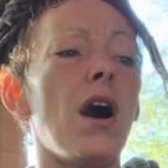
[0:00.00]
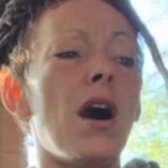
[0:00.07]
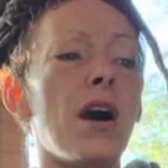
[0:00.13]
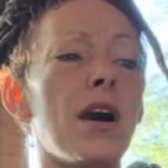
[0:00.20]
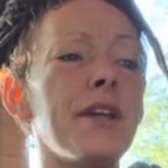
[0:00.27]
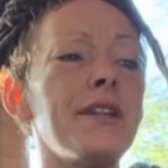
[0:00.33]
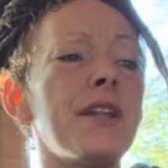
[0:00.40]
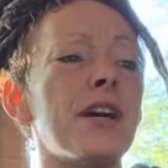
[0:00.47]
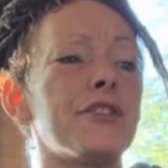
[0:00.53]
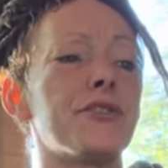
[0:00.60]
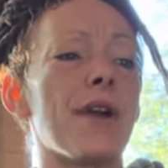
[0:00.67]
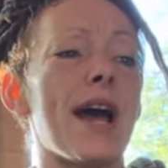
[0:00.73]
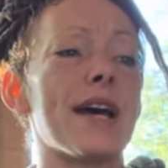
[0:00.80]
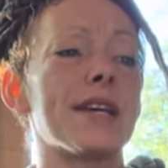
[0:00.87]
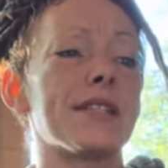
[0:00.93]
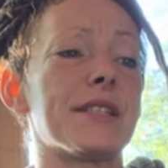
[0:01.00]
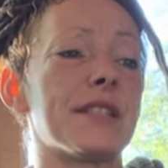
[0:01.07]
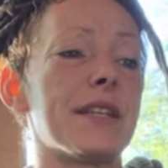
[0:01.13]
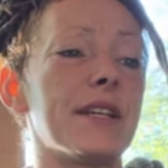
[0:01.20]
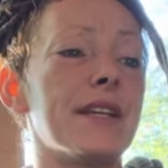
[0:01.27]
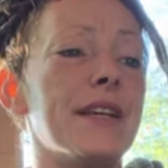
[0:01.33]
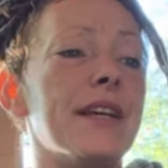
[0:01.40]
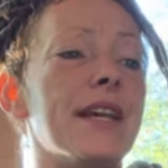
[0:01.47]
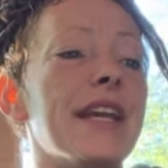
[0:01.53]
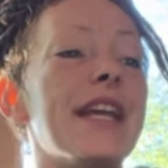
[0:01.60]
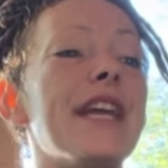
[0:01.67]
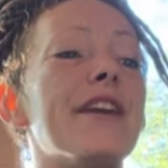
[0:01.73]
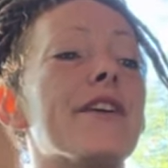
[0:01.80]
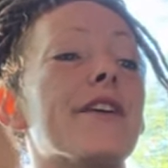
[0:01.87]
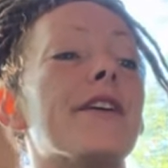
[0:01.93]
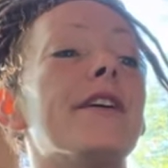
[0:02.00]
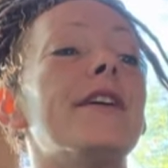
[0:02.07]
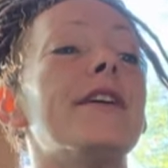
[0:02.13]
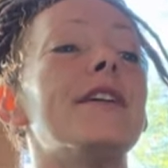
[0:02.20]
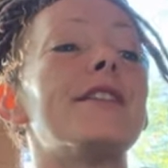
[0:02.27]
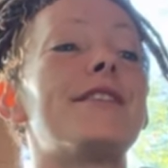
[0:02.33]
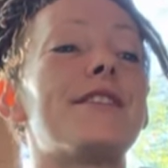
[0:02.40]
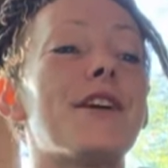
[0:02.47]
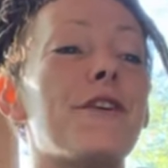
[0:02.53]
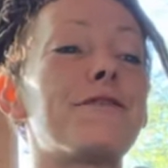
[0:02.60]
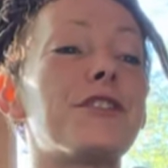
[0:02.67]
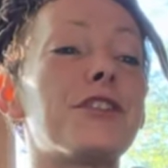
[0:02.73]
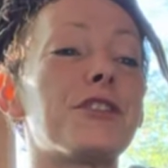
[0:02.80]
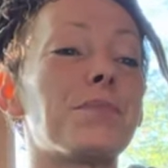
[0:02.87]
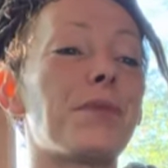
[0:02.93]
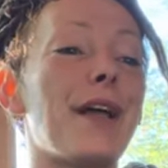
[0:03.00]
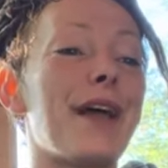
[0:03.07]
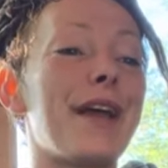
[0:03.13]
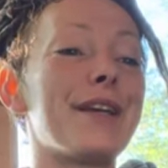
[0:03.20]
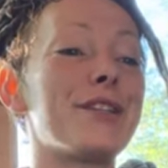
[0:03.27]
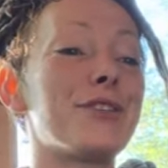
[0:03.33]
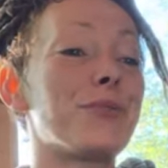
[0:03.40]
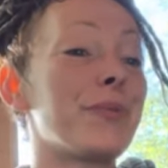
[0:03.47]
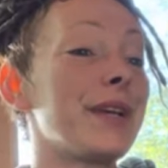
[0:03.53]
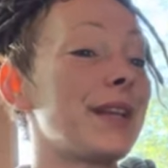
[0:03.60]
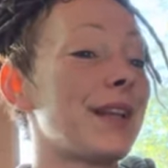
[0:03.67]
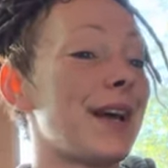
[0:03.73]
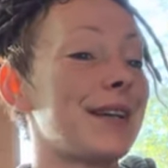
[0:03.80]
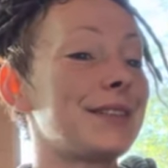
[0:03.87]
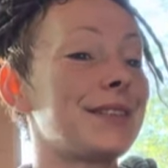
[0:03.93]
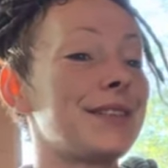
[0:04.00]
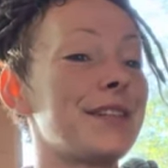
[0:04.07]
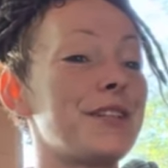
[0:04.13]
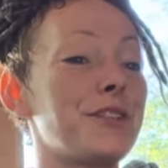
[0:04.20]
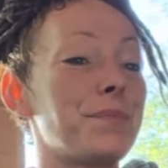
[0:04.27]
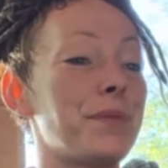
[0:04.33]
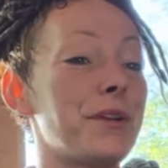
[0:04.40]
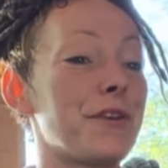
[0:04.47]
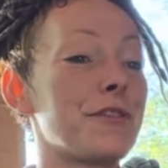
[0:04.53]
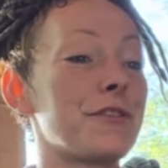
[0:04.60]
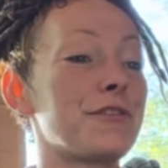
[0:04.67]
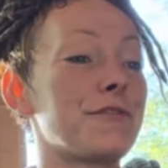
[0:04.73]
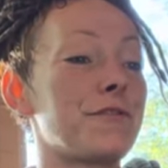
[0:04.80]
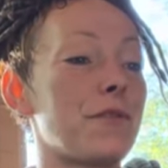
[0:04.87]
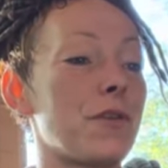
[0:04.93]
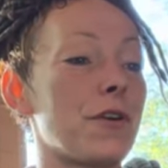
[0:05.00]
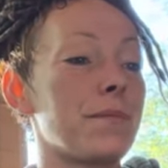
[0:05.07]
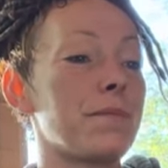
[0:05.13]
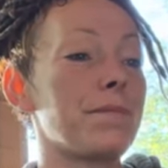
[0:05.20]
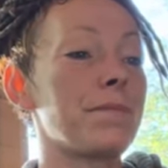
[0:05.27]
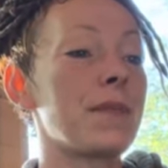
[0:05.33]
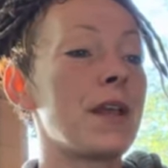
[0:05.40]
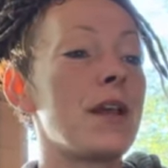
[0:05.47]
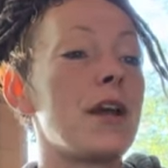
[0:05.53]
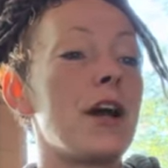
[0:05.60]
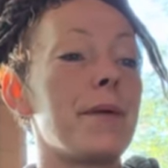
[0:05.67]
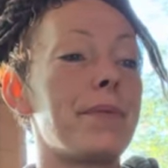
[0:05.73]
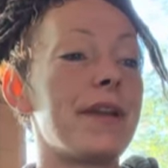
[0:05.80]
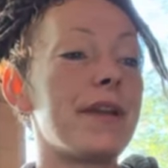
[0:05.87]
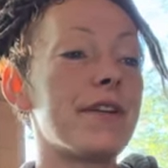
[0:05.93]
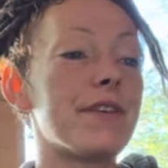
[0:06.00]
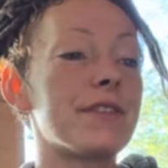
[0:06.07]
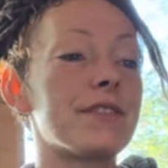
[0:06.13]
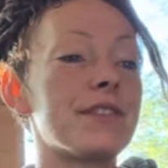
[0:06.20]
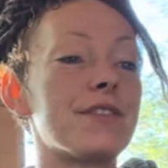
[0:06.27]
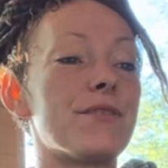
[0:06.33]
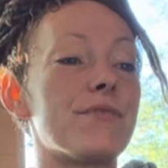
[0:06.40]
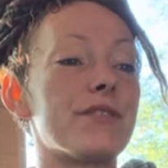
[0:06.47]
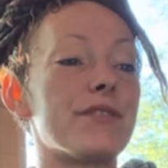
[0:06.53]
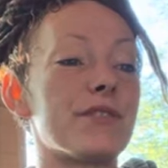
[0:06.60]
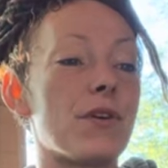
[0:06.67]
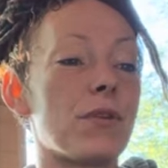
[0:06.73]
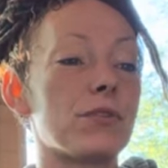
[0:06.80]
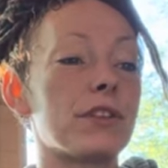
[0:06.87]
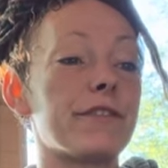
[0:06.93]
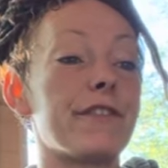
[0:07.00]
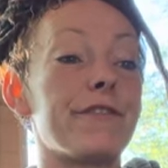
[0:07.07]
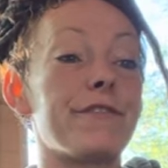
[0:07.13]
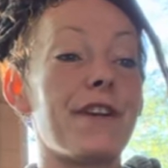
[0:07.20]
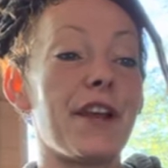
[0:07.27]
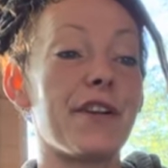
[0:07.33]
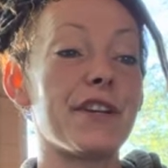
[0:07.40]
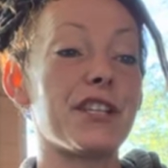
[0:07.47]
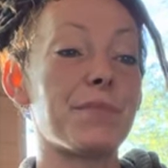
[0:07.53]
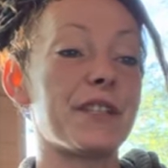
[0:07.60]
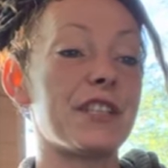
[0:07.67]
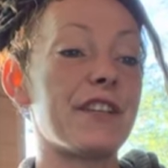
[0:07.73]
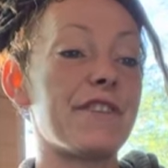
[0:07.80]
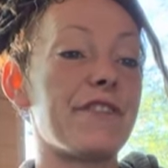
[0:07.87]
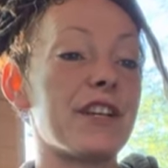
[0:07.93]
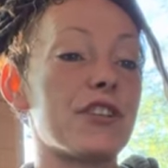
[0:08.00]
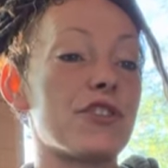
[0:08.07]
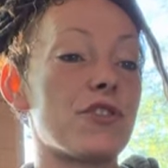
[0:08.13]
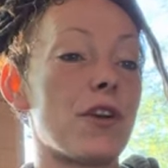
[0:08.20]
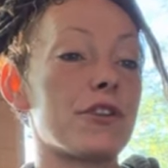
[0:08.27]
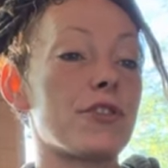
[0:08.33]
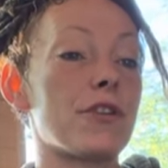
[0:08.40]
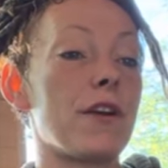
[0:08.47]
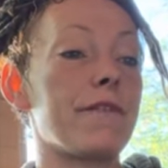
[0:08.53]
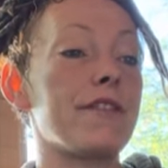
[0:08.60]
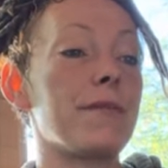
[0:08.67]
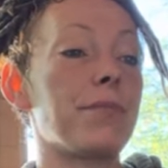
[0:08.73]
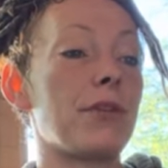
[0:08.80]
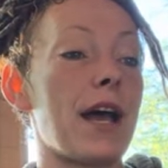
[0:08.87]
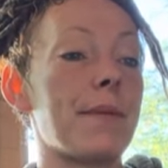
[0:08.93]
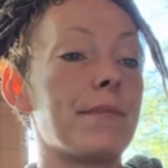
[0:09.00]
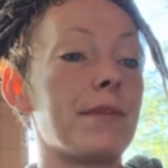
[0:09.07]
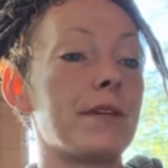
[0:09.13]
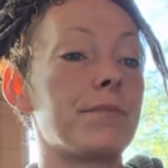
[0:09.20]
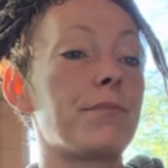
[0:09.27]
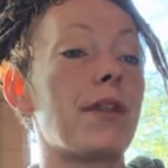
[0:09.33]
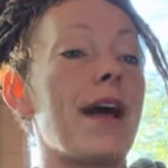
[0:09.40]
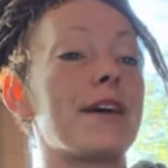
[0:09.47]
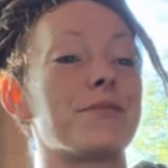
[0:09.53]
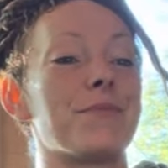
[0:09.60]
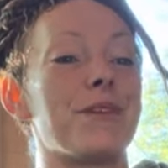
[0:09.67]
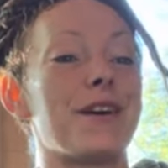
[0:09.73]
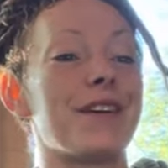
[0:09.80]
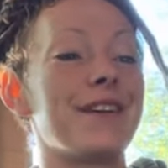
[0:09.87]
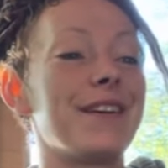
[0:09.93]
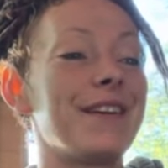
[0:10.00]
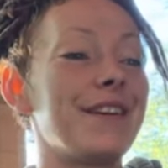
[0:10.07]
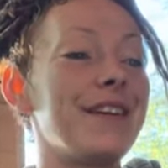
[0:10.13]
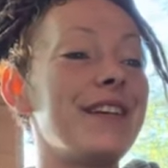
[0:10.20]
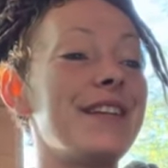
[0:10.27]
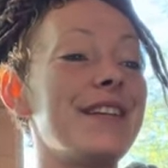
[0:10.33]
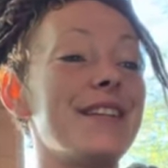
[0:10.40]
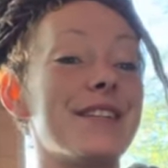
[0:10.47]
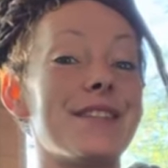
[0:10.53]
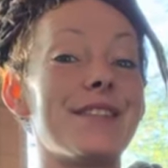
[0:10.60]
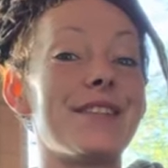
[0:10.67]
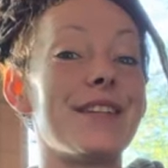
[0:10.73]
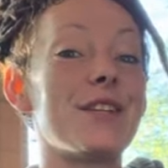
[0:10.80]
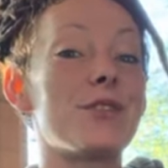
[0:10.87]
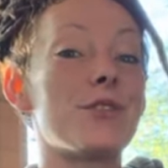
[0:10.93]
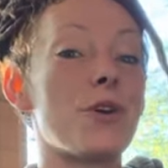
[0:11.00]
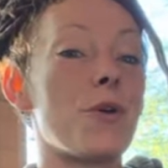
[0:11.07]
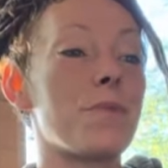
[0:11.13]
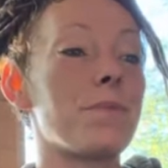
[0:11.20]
unaddressed here, self display is realized in its purest form. Appearance is the result of a very specific structure of the plasma. It is its own